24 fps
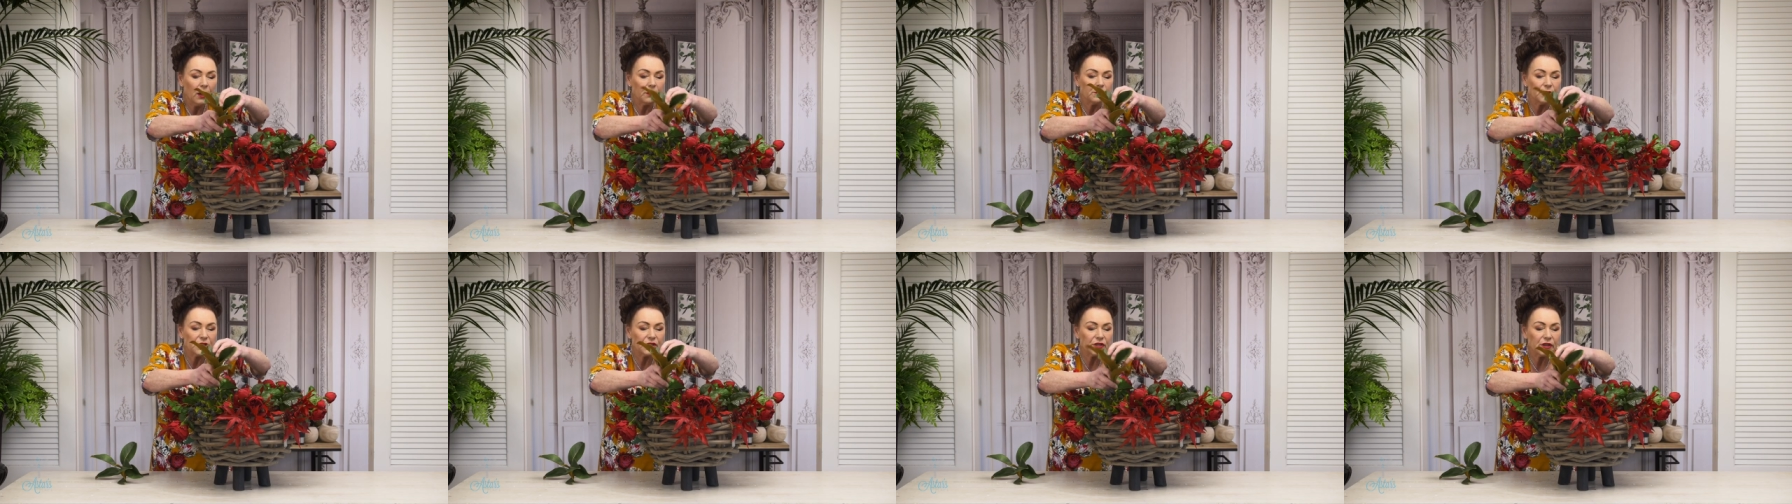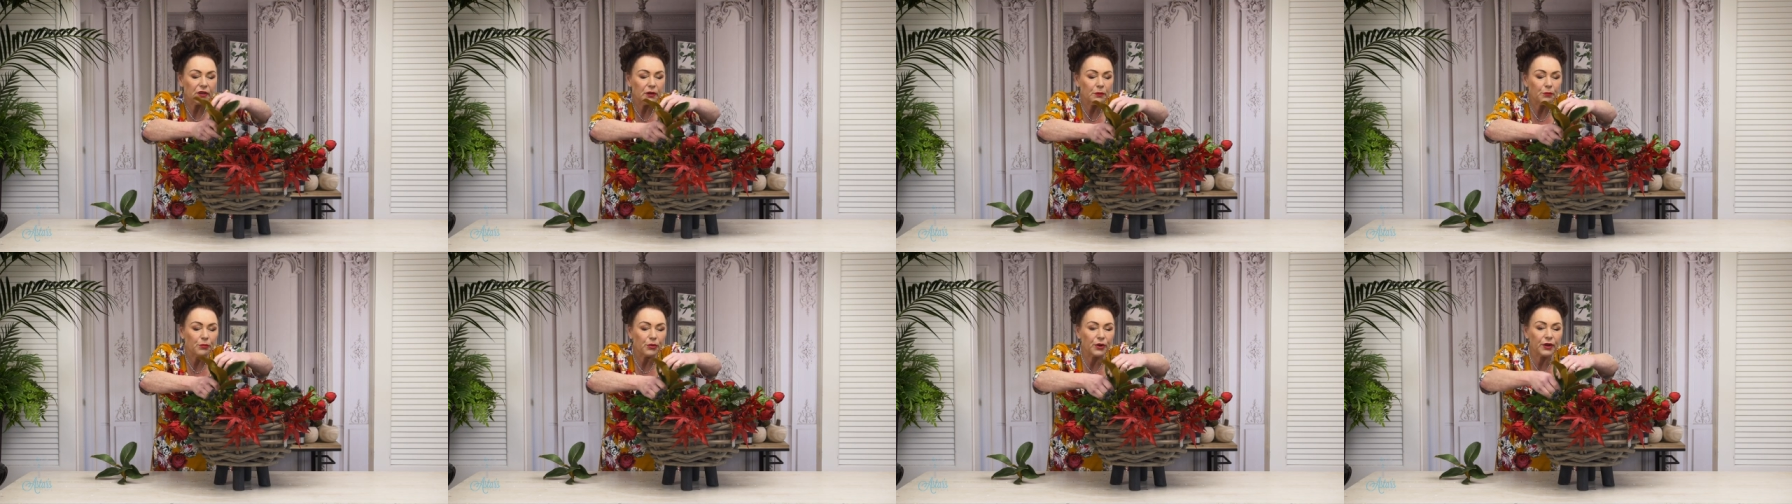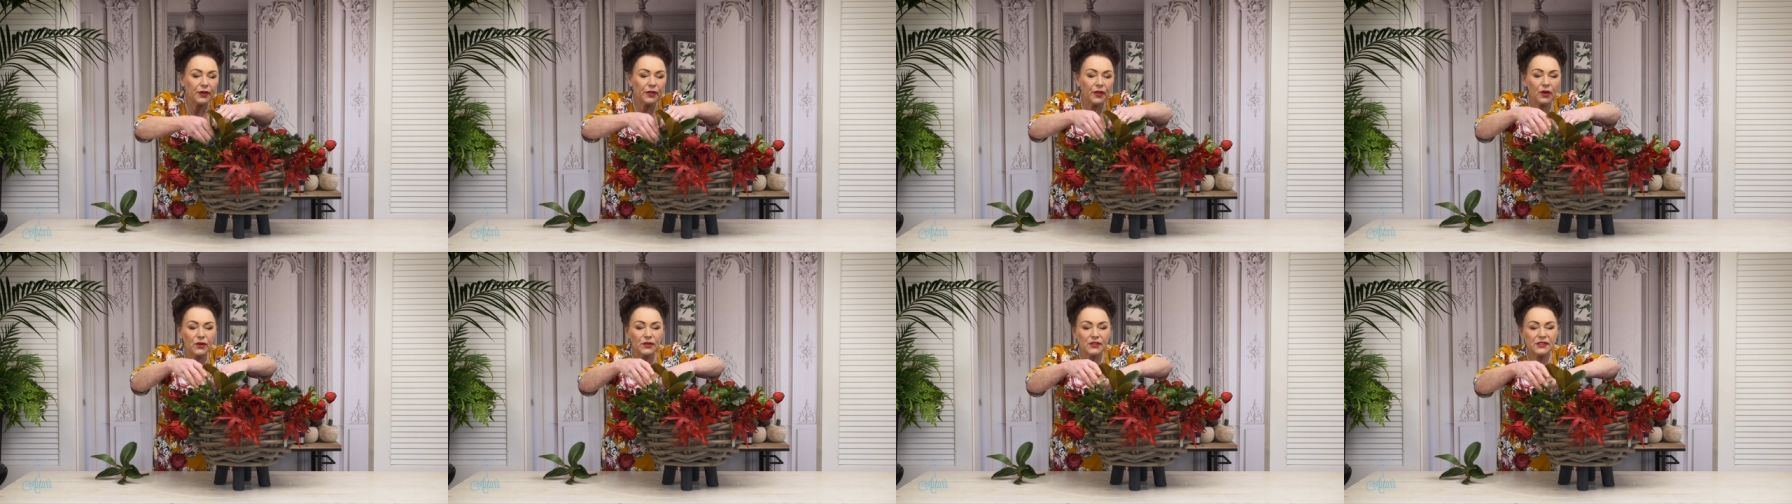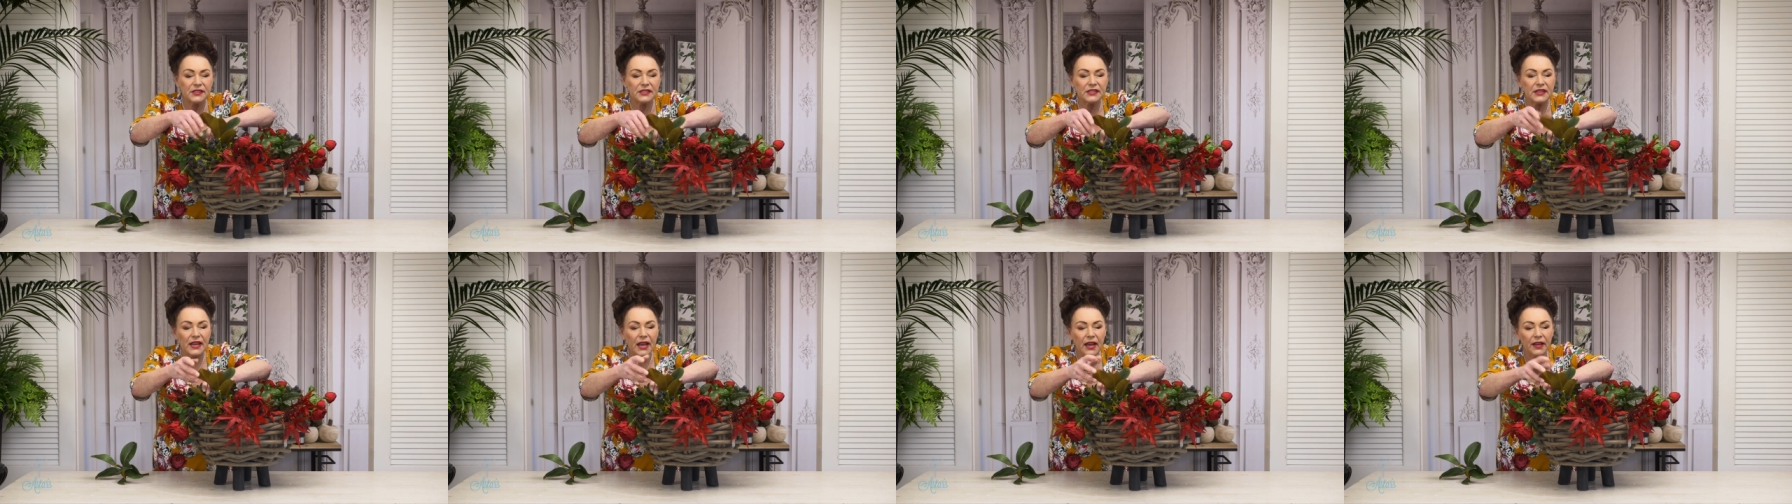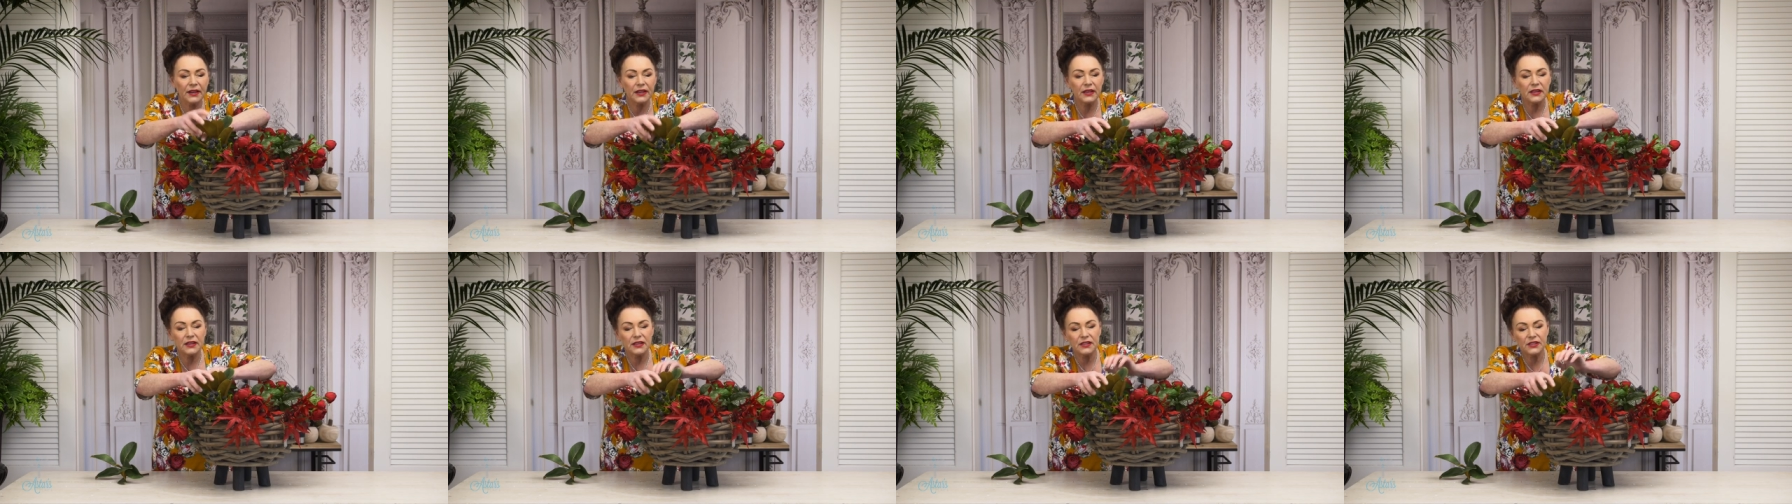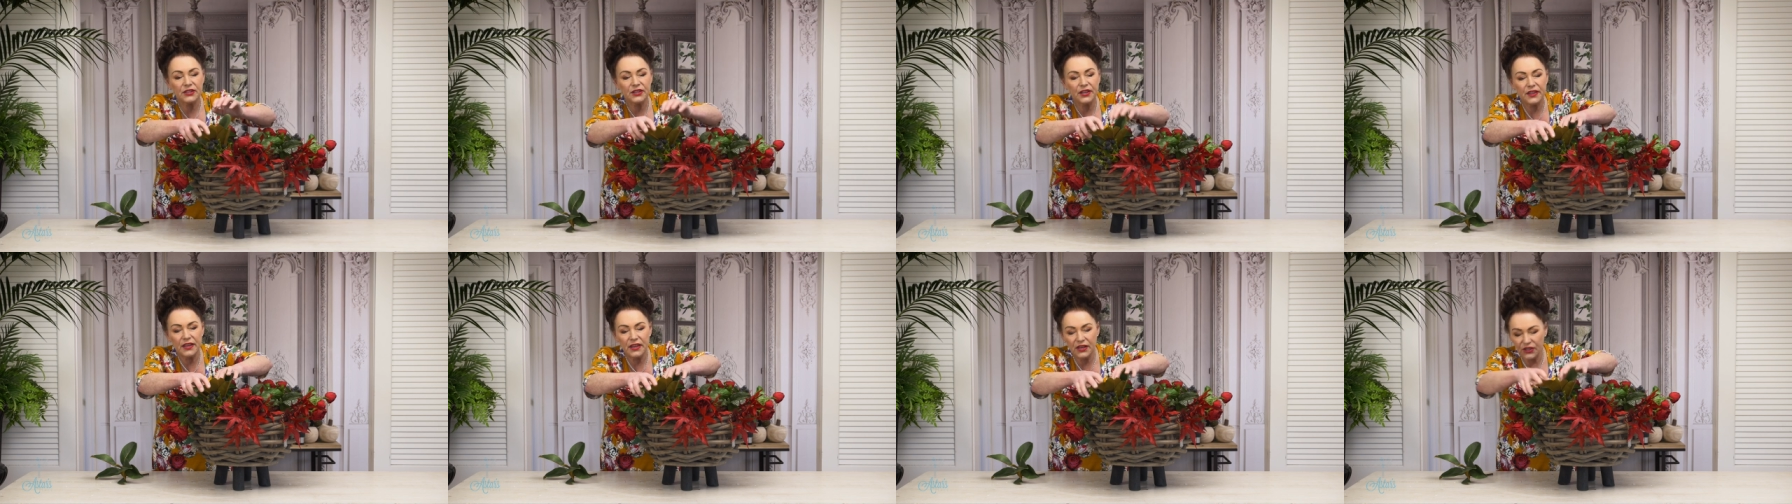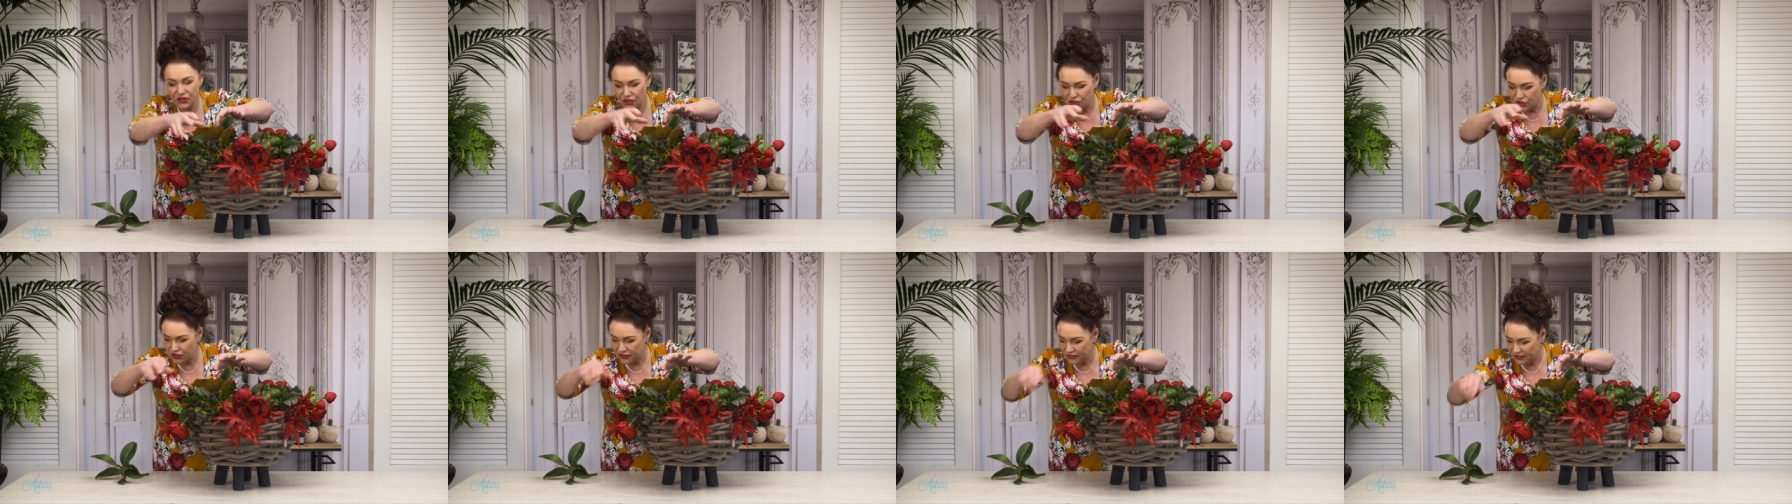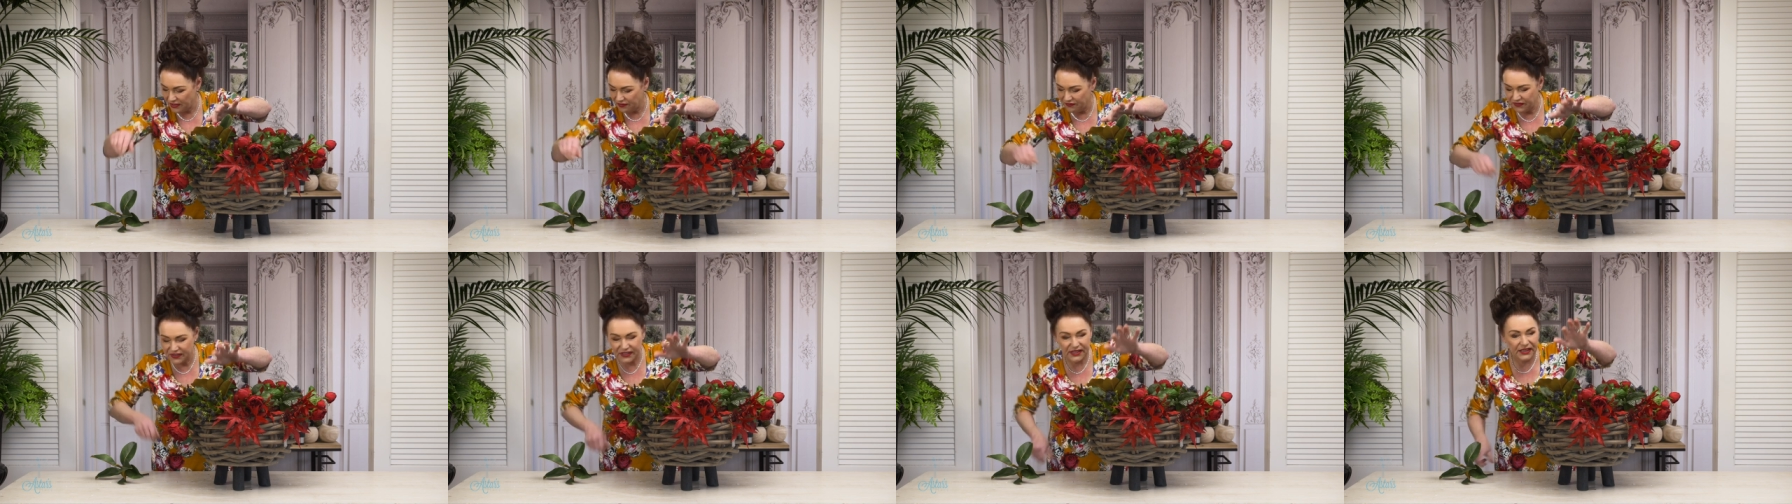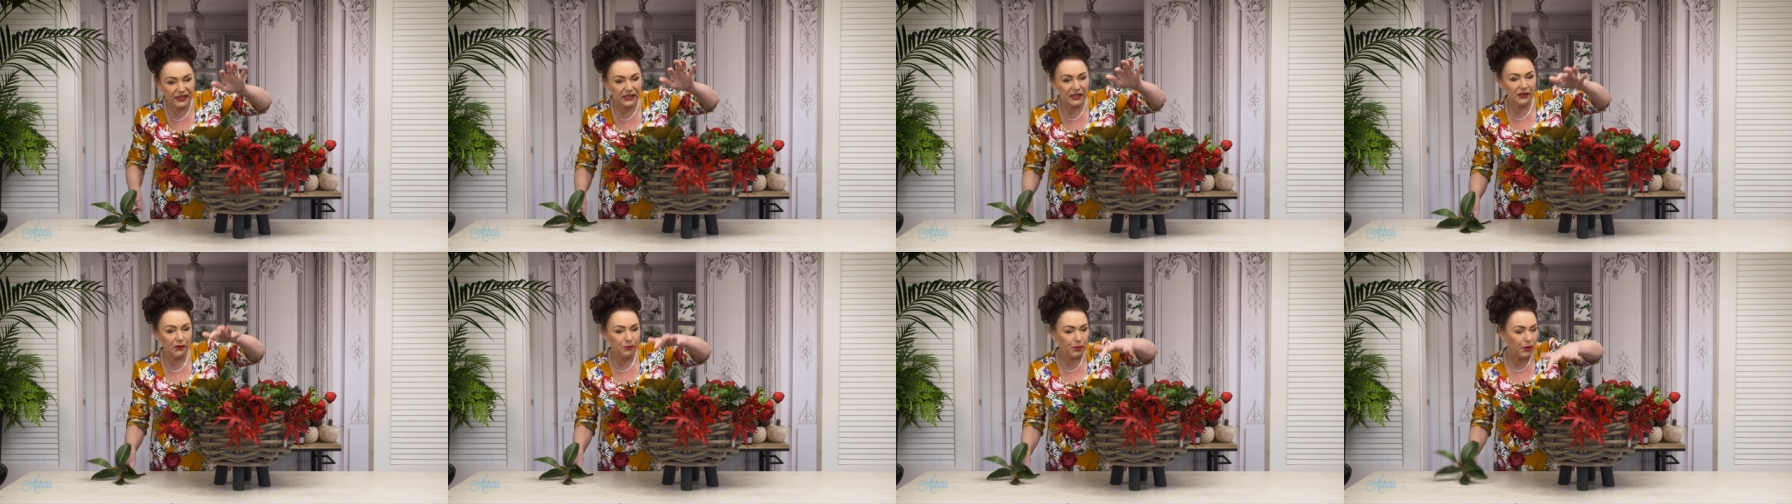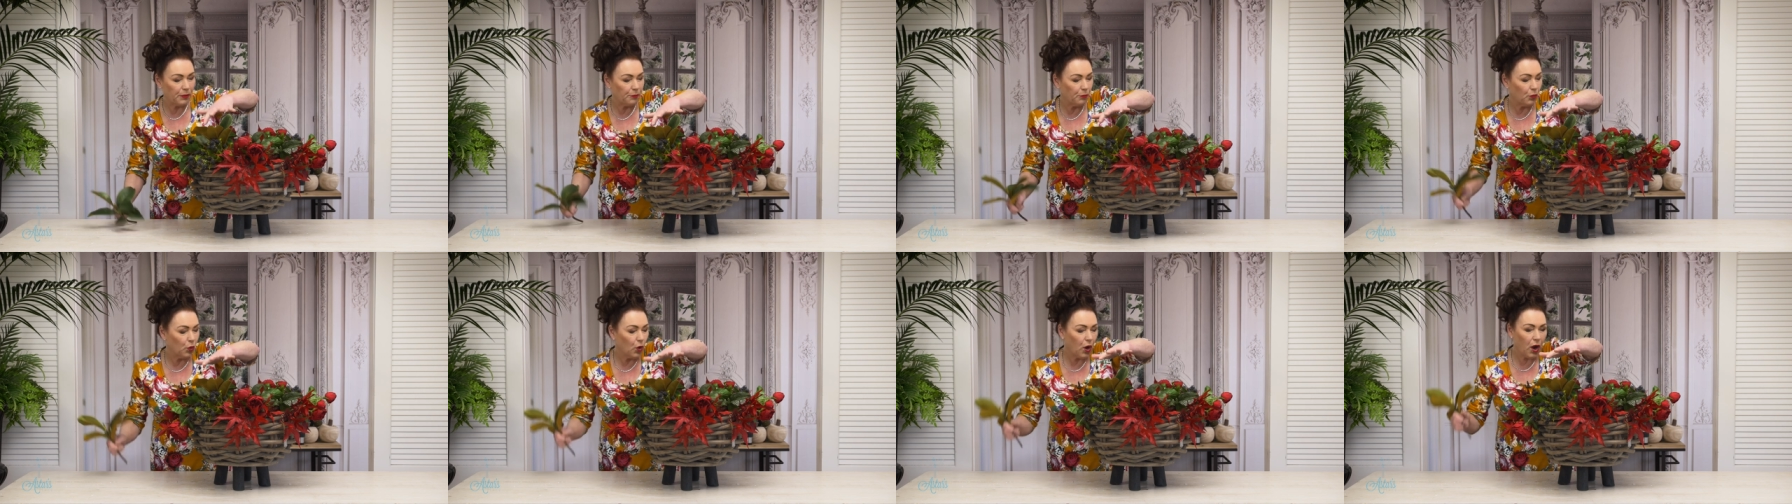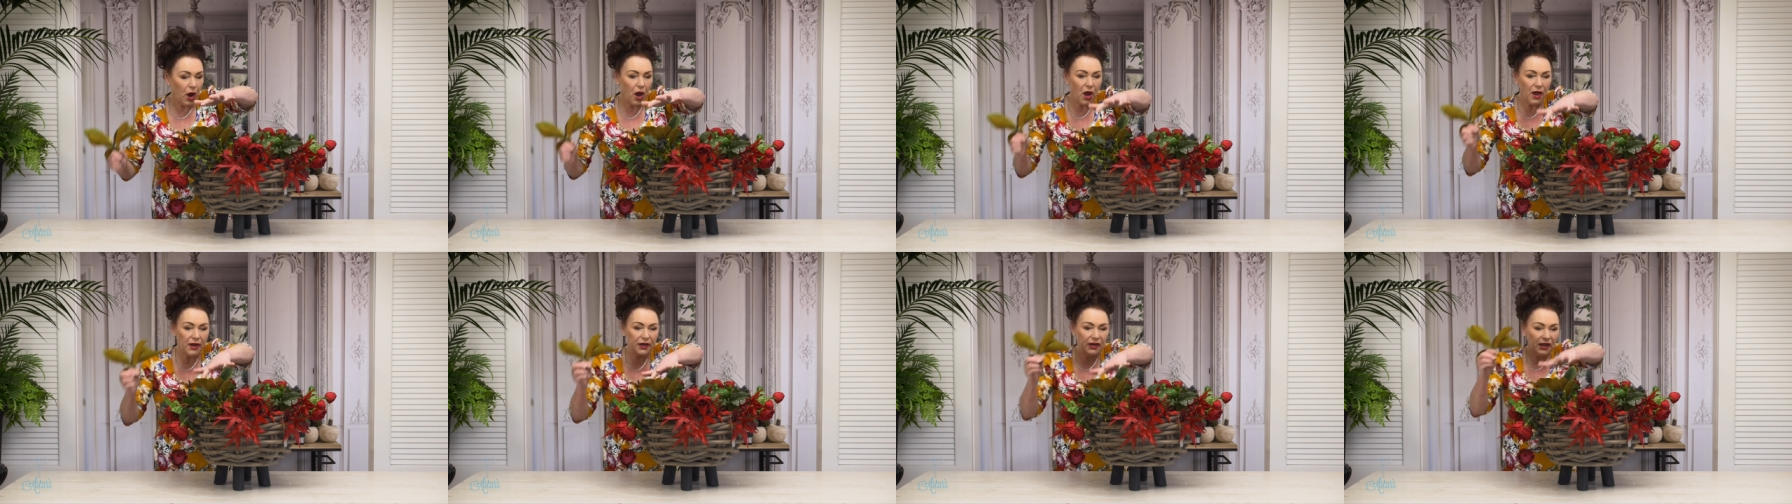I'm just going to bring those down and into there to just give us a little bit more height.